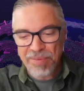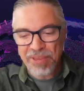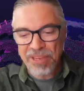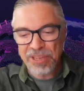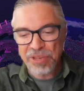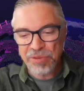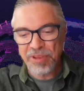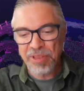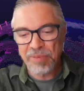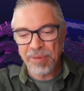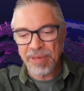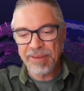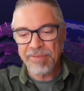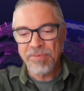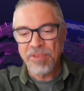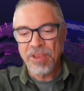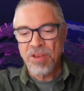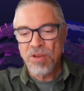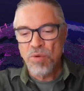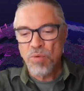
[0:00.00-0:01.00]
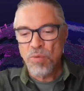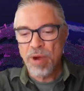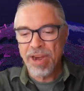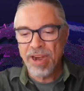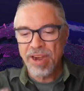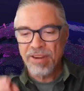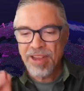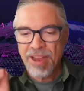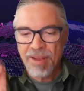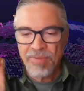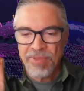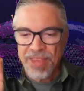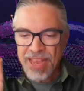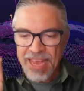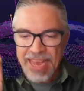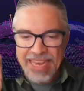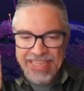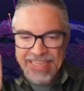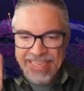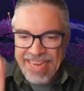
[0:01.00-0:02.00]
this with me, where
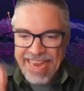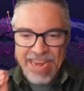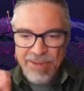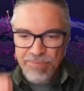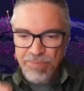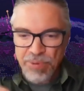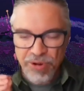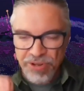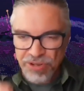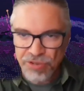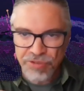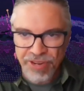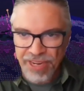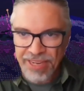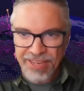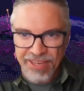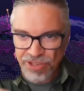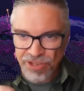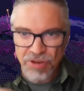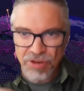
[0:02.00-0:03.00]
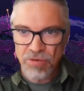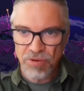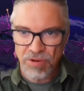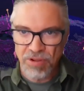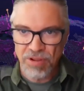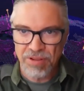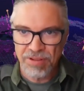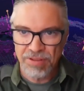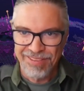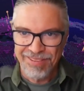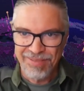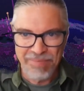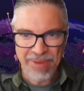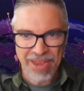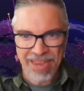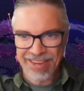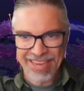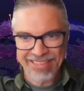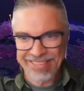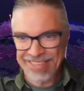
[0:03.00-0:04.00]
a skateboard trick is cool,
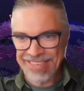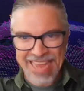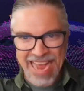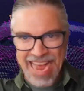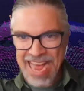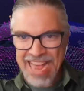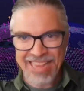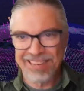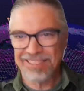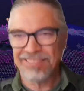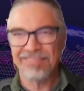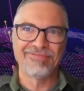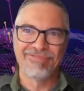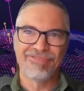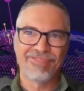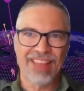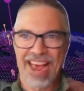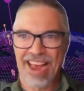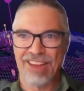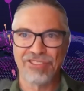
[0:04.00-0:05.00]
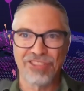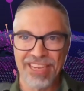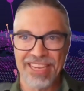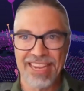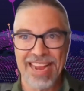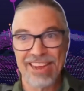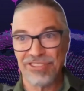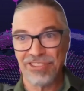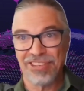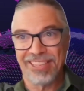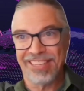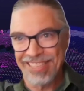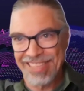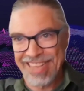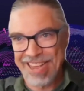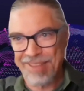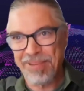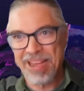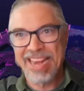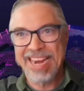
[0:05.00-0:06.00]
but it's not flashy. It actually doesn't
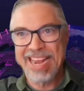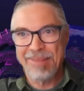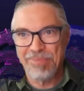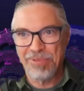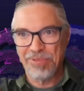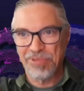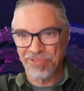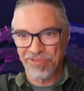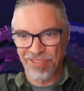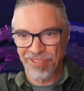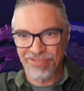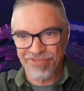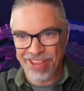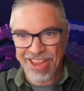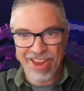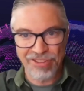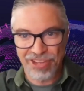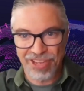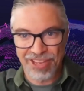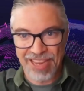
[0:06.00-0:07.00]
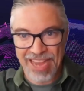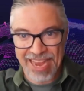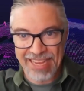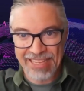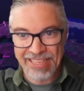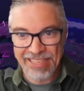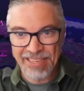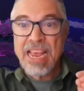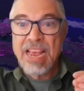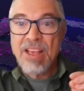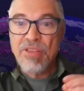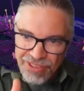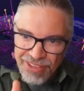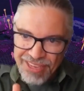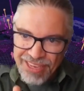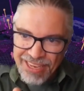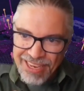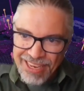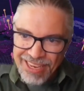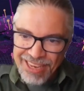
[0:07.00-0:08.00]
have pineapples or flashing lights.
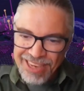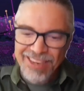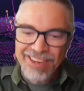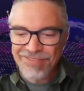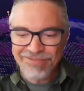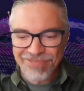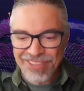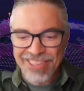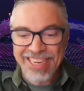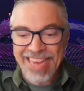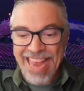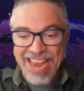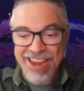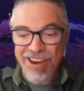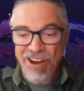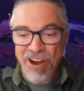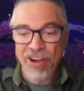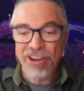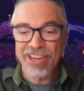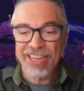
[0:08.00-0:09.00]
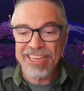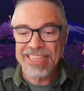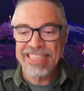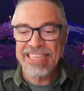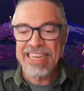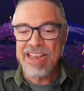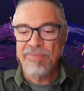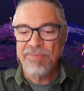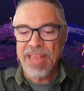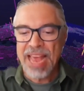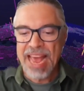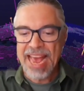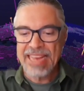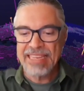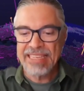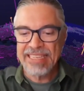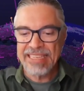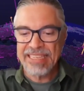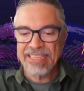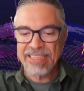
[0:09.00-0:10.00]
The skate artist
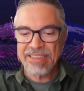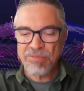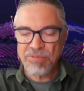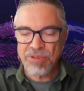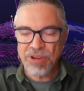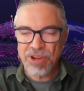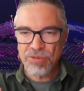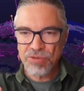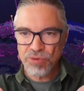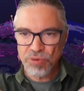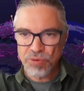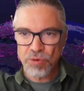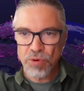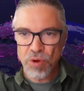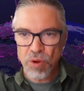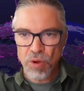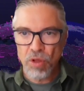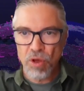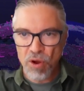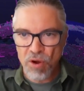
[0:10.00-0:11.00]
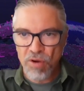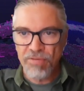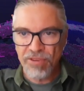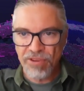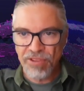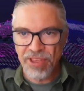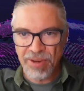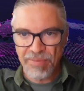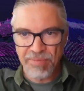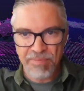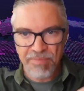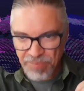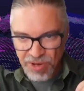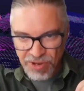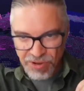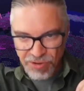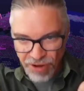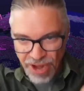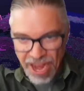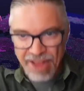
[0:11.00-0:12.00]
has this control over their
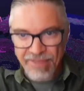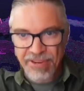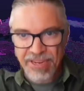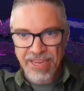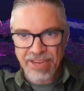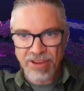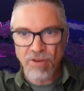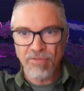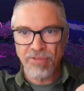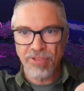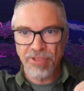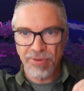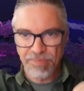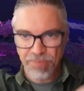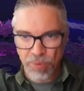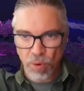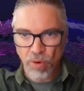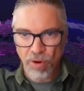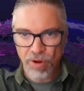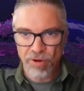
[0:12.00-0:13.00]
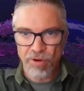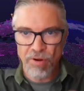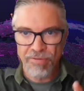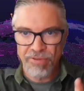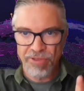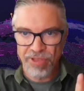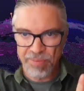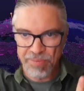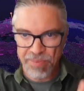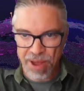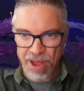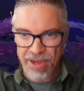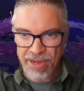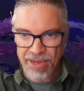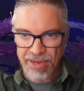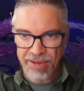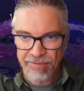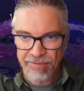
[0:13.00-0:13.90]
gravity, over their board, over their body.